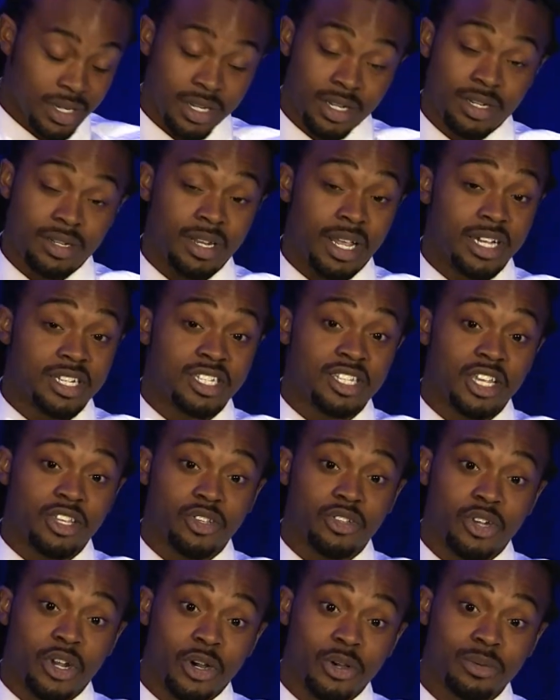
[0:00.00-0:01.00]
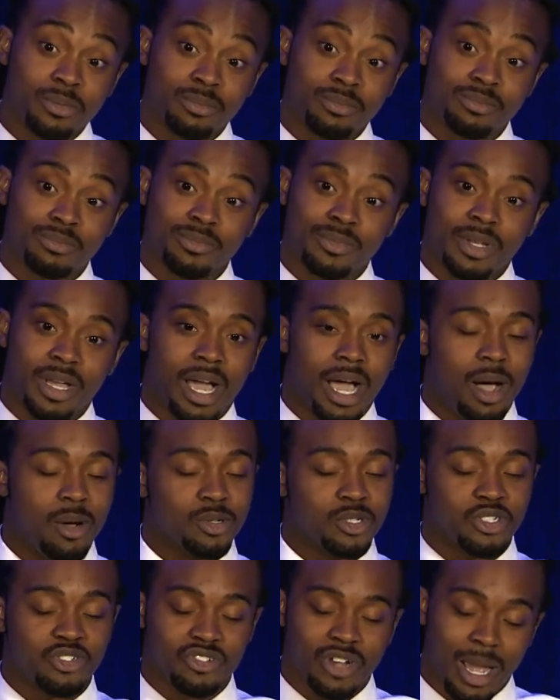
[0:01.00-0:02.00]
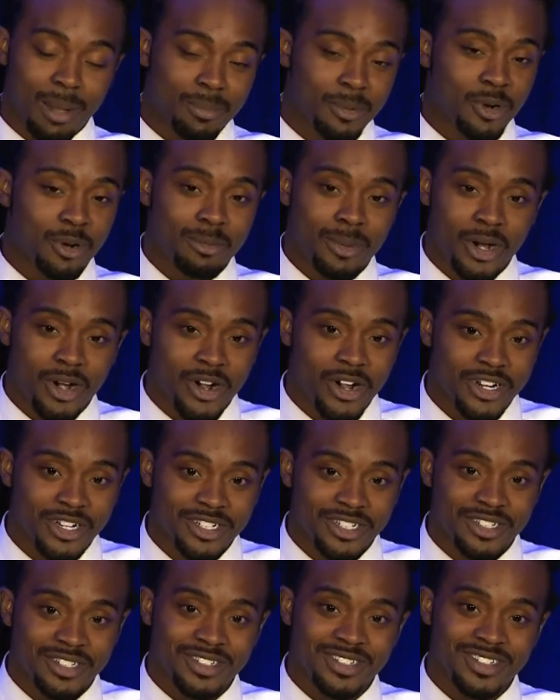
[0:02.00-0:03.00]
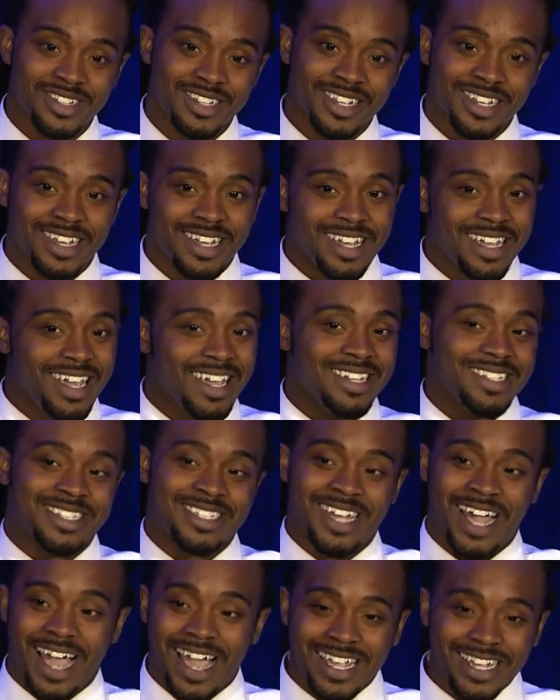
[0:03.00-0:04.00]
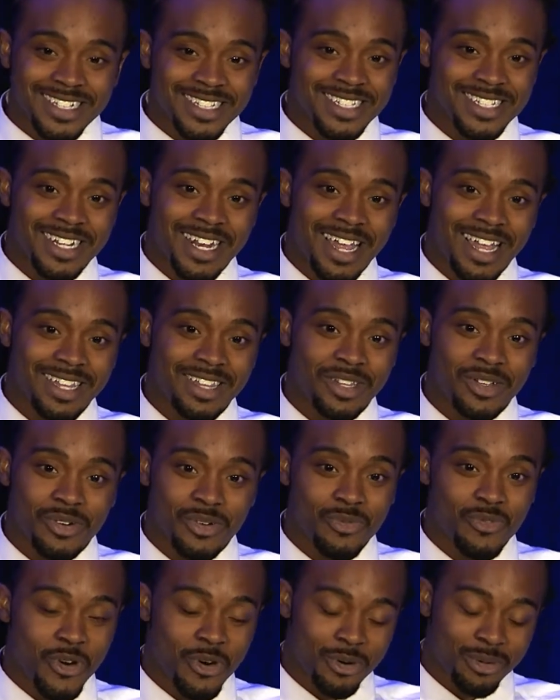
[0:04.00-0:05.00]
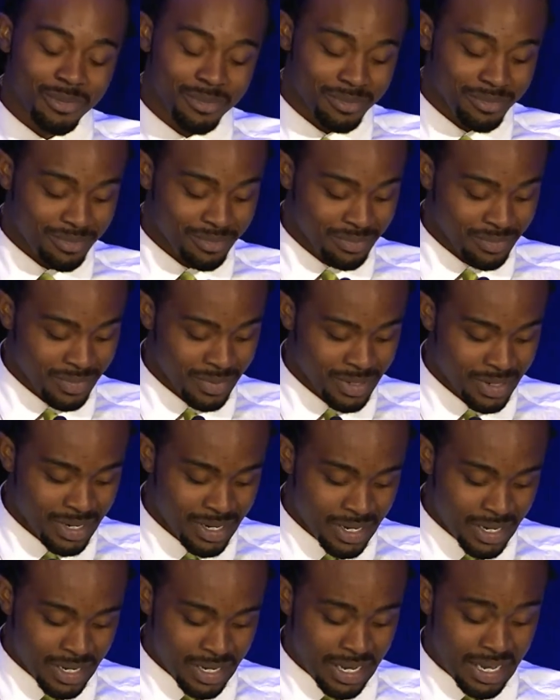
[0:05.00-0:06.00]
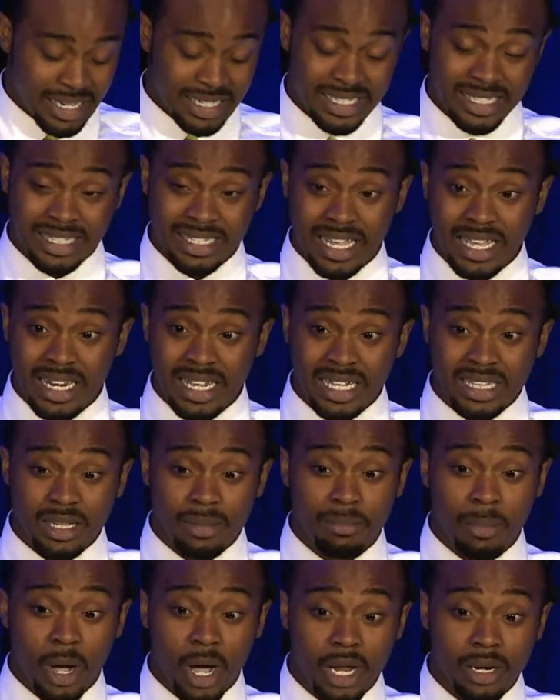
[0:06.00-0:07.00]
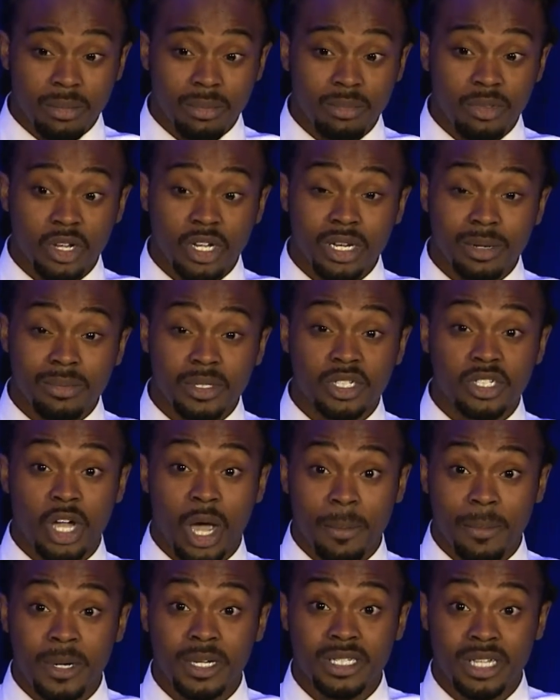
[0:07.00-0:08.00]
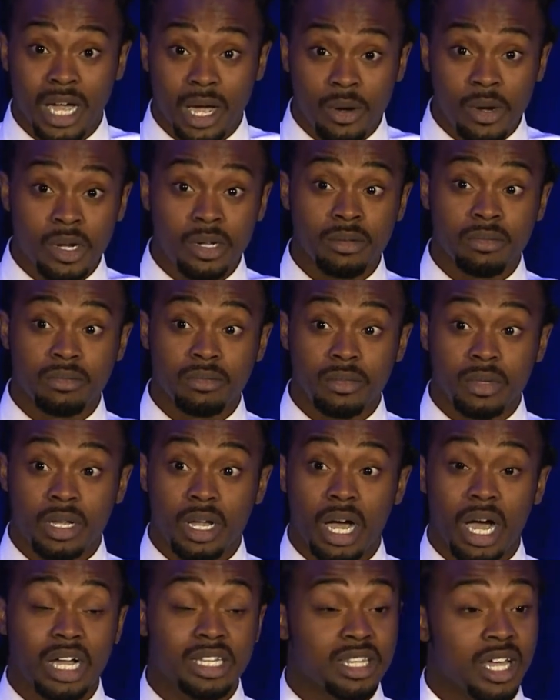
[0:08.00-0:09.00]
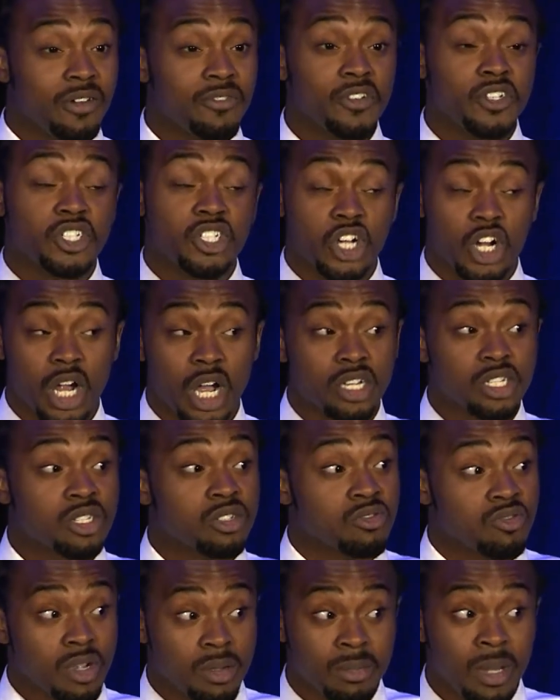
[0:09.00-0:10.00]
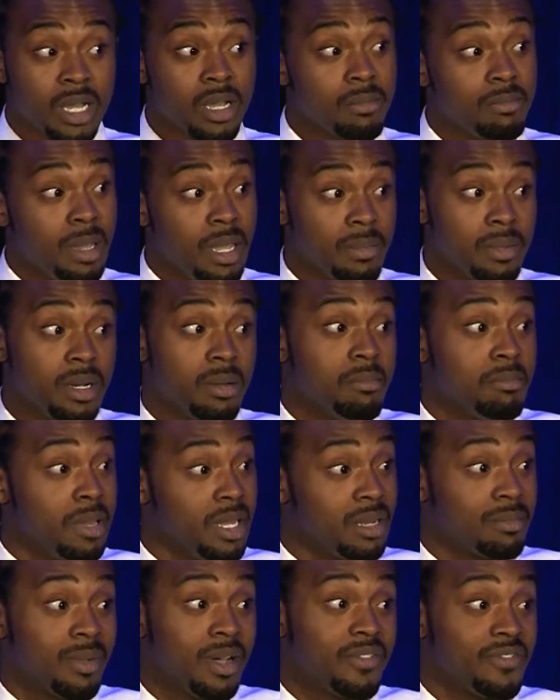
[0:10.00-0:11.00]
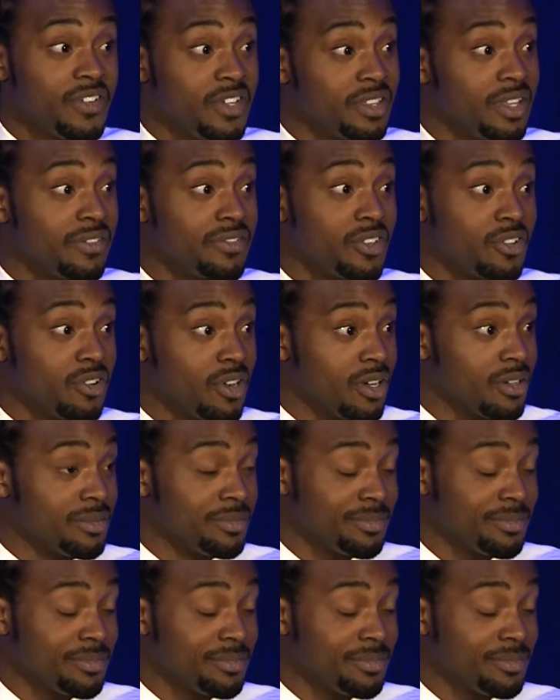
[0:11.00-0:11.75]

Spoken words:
Next thing you know, I was strapping on my harness and tying into that little rope and standing at the bottom looking up the top of the tower. I thought for sure I'd scream like a baby the minute my feet left the ground.